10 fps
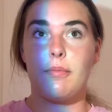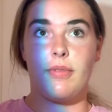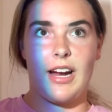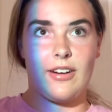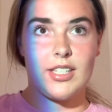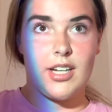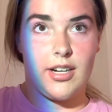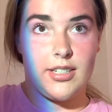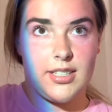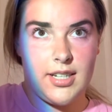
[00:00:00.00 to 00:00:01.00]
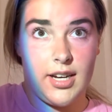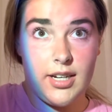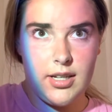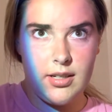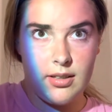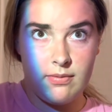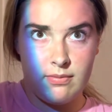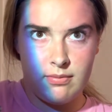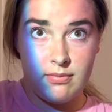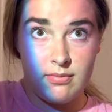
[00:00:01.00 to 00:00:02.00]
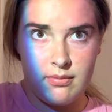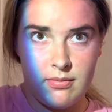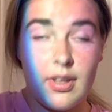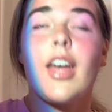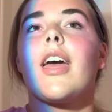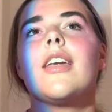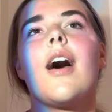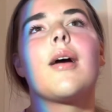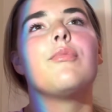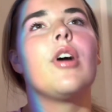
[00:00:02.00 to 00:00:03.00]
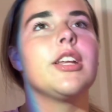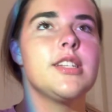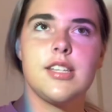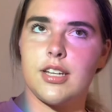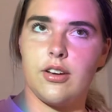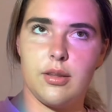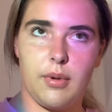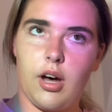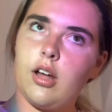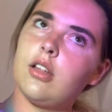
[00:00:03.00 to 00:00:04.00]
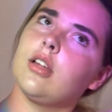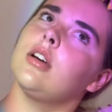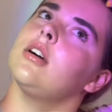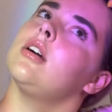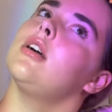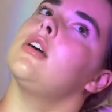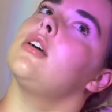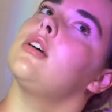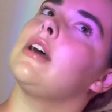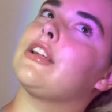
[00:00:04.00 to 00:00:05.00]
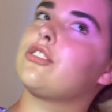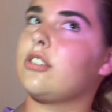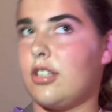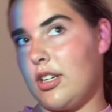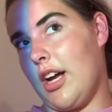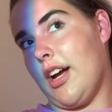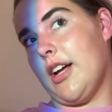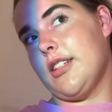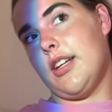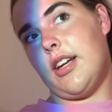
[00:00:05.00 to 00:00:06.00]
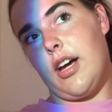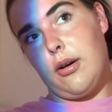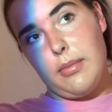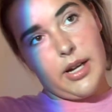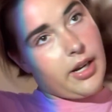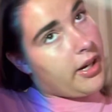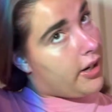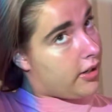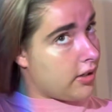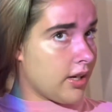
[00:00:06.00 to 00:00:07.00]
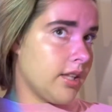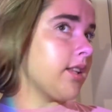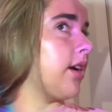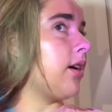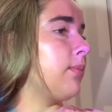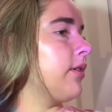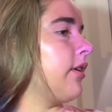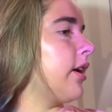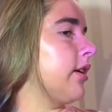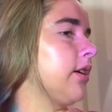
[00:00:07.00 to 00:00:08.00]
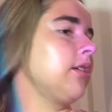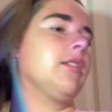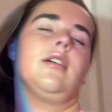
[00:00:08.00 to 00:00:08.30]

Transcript: Brows are done. And I'm ready to go to the mall. Actually, I gotta take out my hair and then I'll be ready.